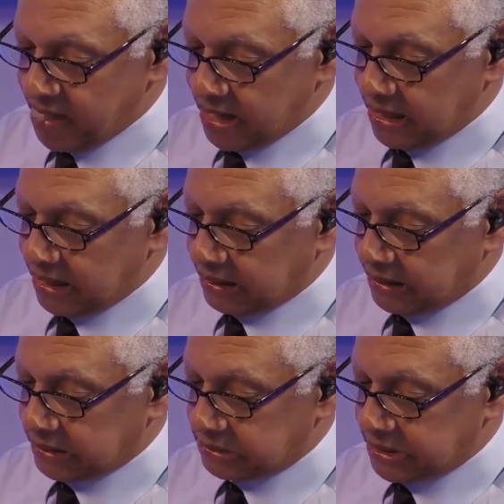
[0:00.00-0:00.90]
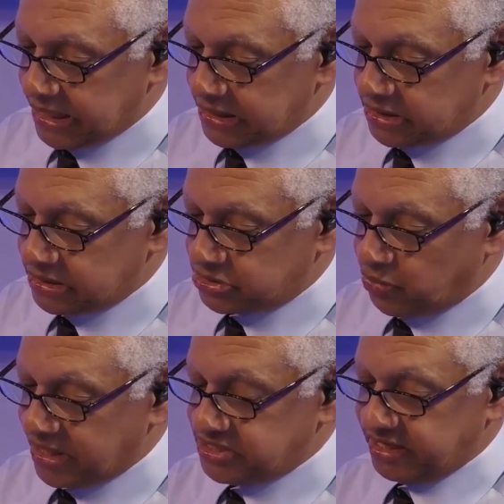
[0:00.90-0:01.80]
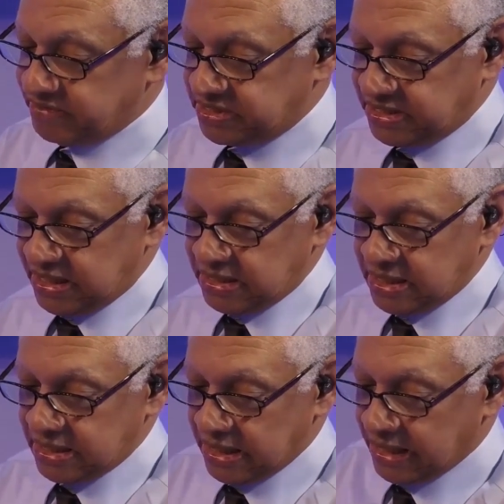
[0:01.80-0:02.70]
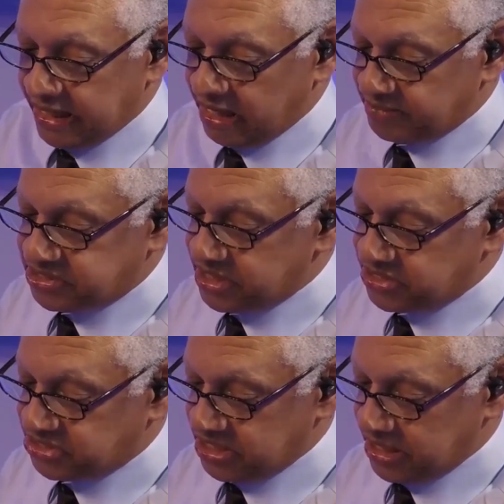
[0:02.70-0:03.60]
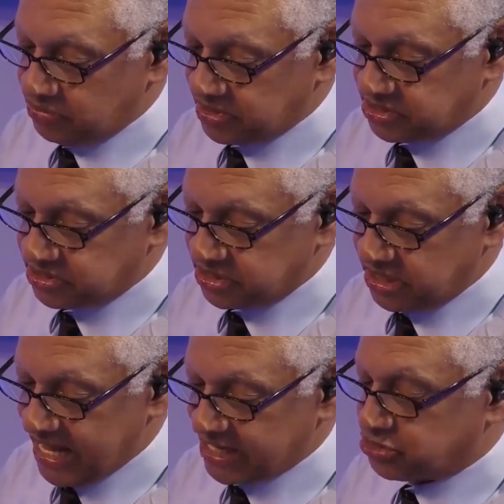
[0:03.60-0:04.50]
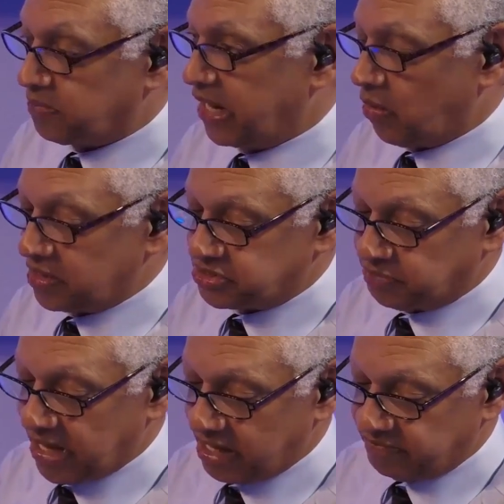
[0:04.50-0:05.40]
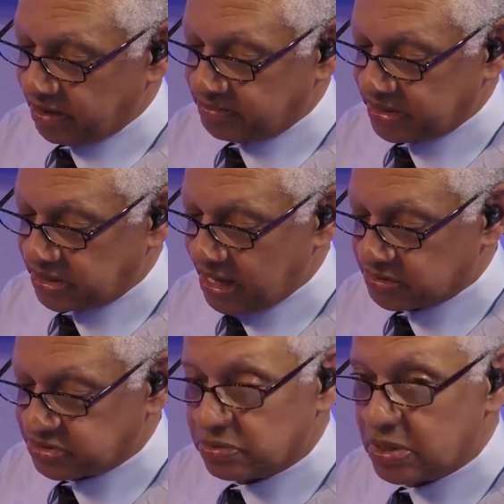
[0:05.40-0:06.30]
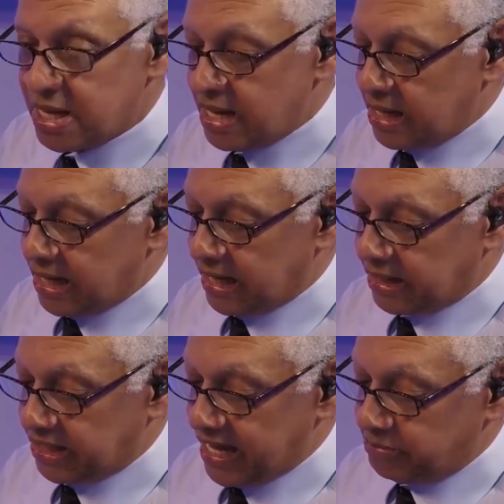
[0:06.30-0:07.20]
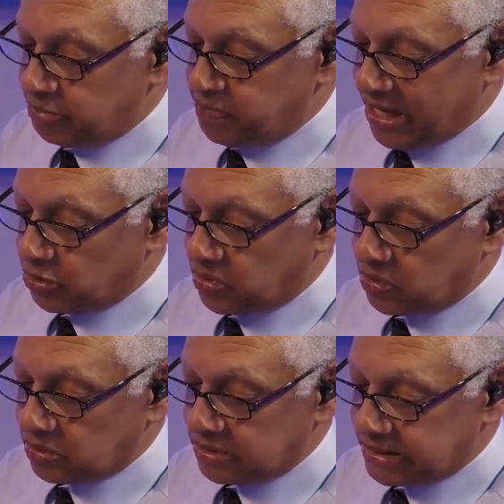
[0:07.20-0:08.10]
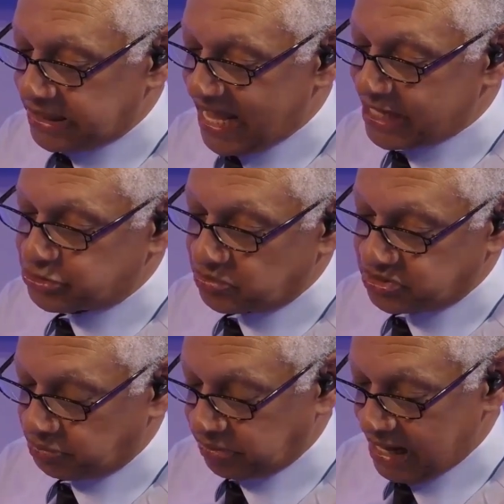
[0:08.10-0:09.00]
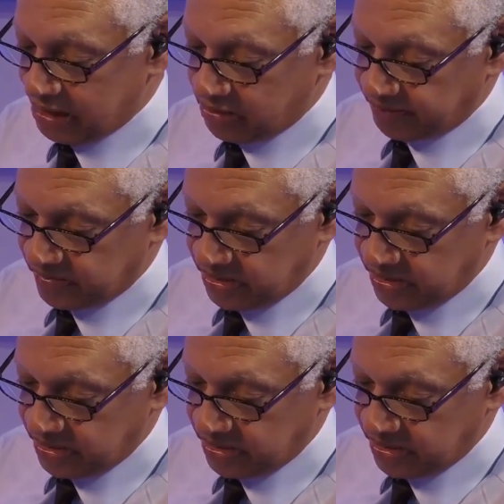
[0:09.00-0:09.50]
In 2017, NMS DC, which is the National Minority Supplier Development Council, named Pinnacle National Supplier of the